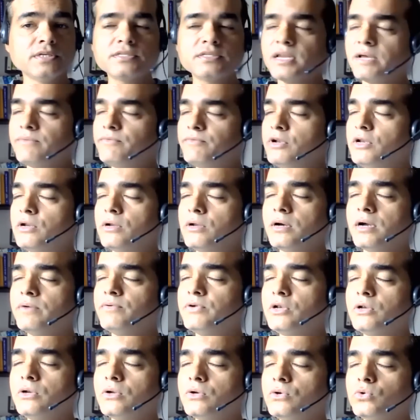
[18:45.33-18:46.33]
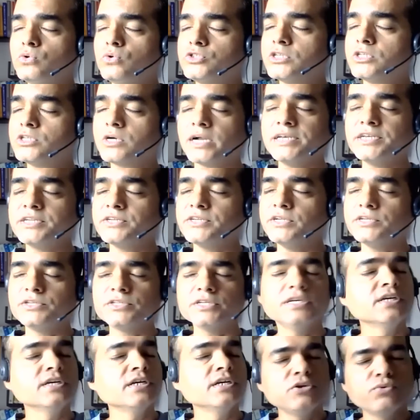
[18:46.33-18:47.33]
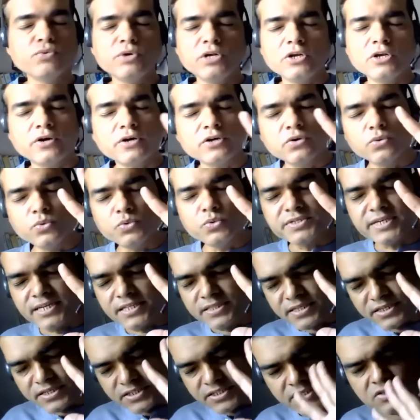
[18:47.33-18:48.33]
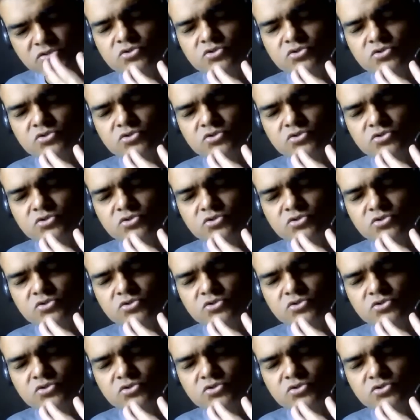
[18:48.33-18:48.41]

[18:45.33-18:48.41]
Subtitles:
Sir, I will lose the continuity. You will not lose anything.